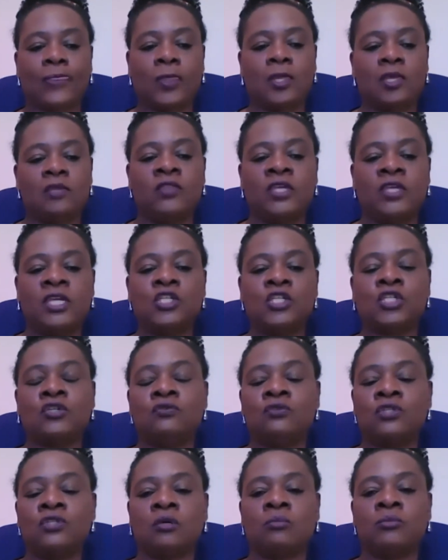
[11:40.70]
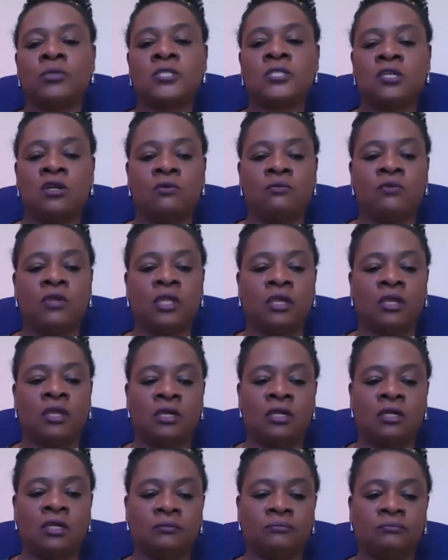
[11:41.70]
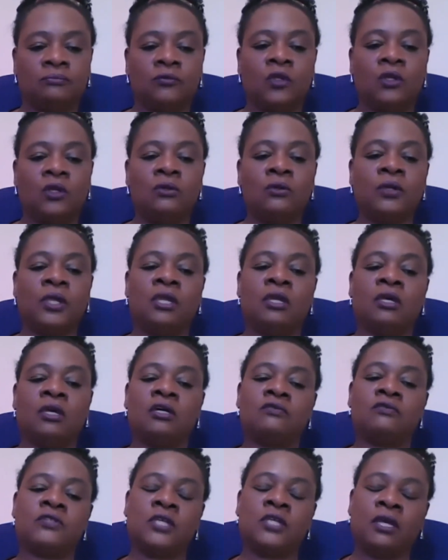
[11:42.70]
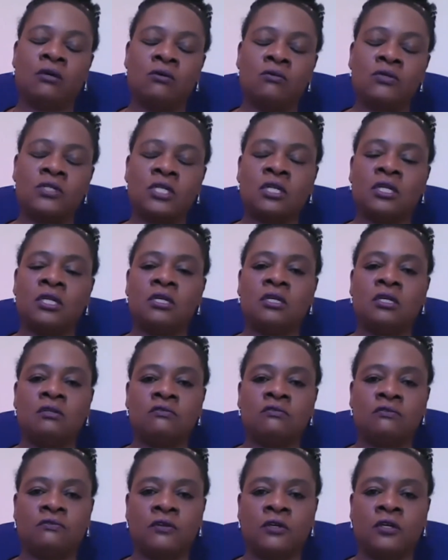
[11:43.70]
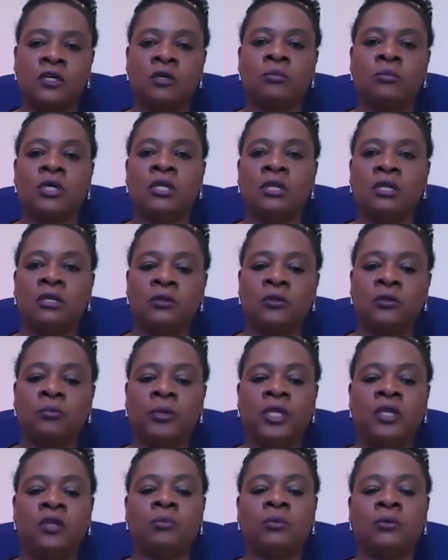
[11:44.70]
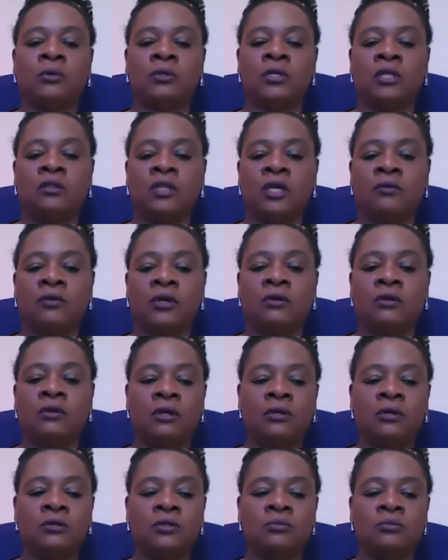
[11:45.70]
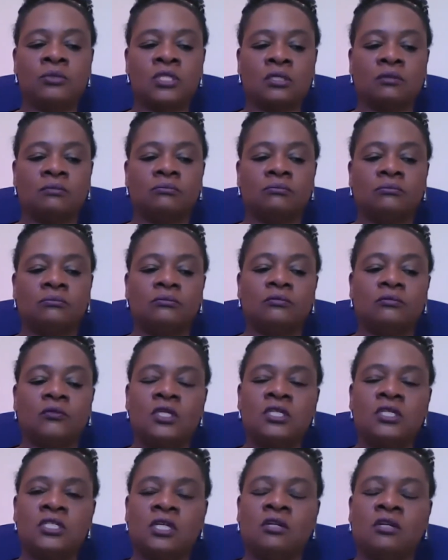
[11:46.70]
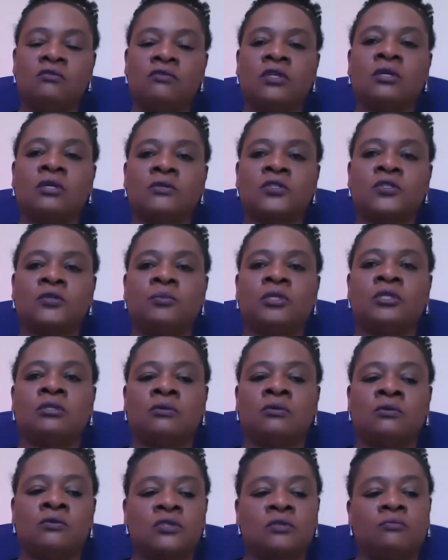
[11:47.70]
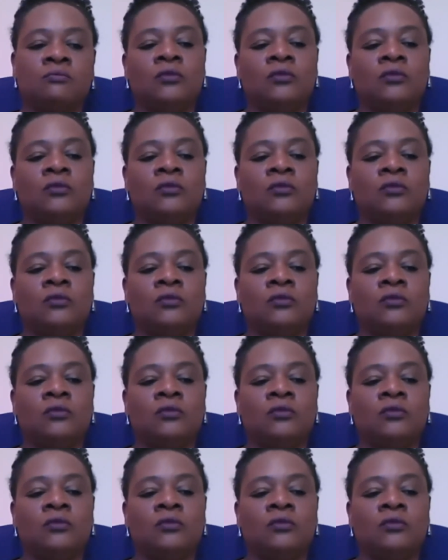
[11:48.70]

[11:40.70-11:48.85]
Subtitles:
They choose domiciliary care, looking after elderly, infirm and ill people in their own homes instead of in hospitals.